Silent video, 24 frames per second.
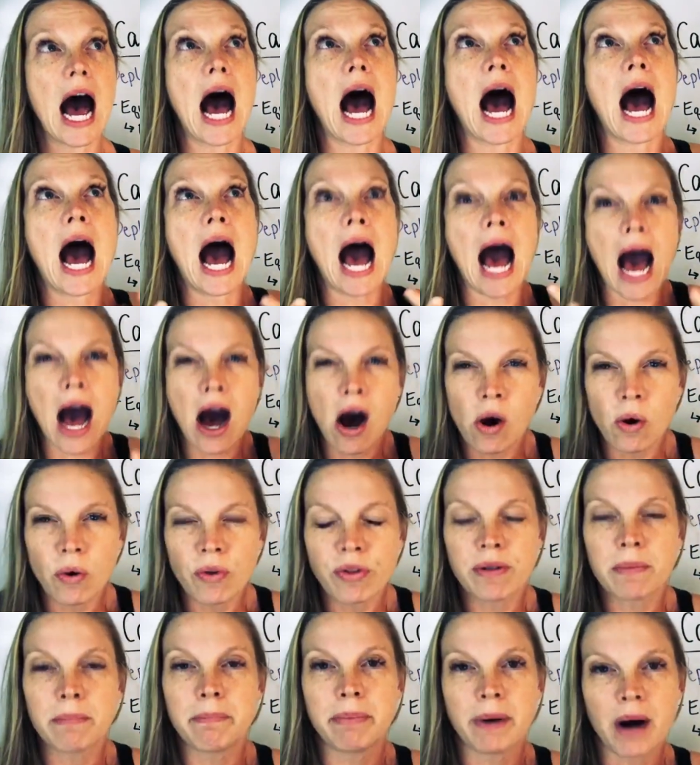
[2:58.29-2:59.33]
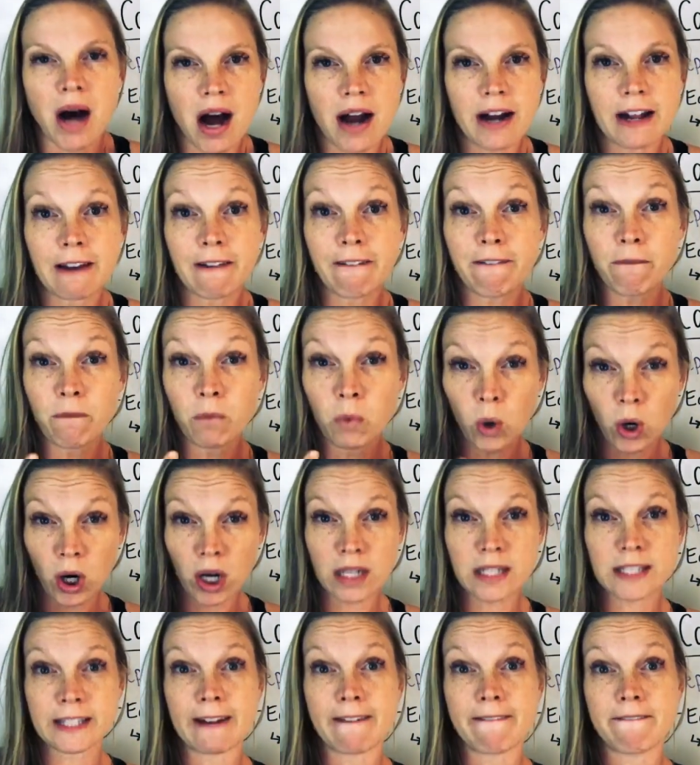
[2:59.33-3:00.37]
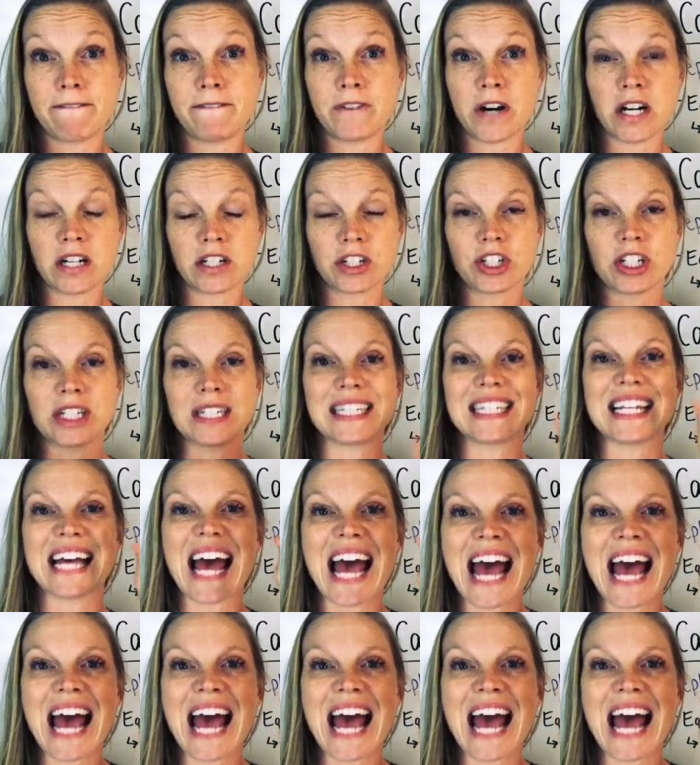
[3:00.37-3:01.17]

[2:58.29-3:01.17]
how the body works and functions.